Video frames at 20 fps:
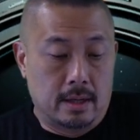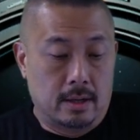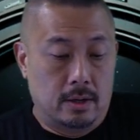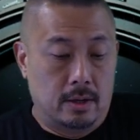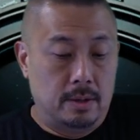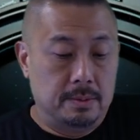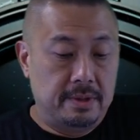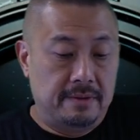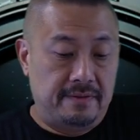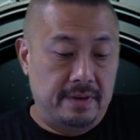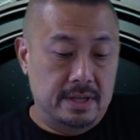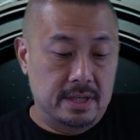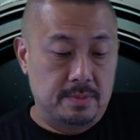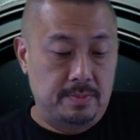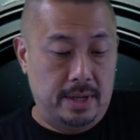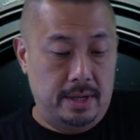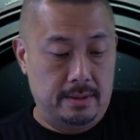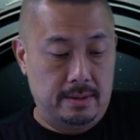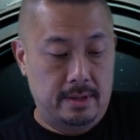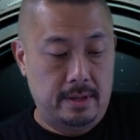home defense
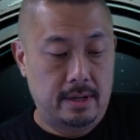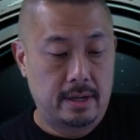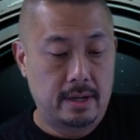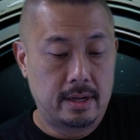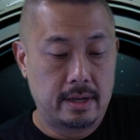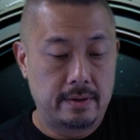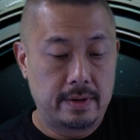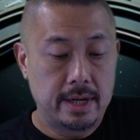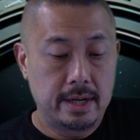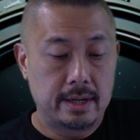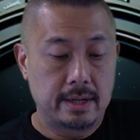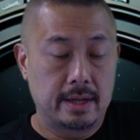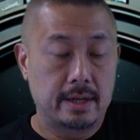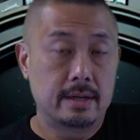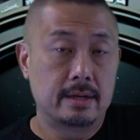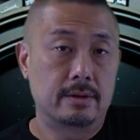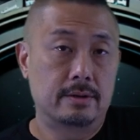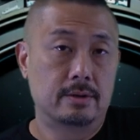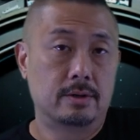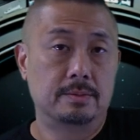belt, right?
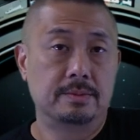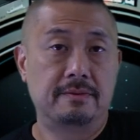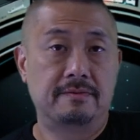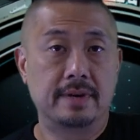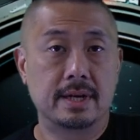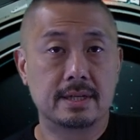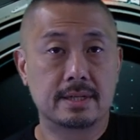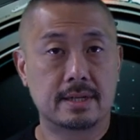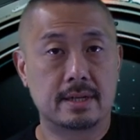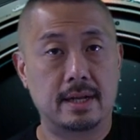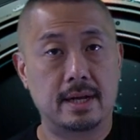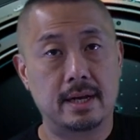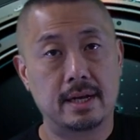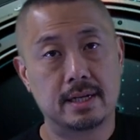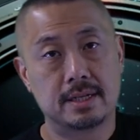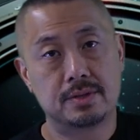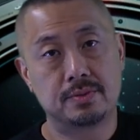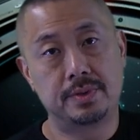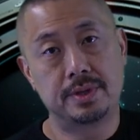In our home defense class,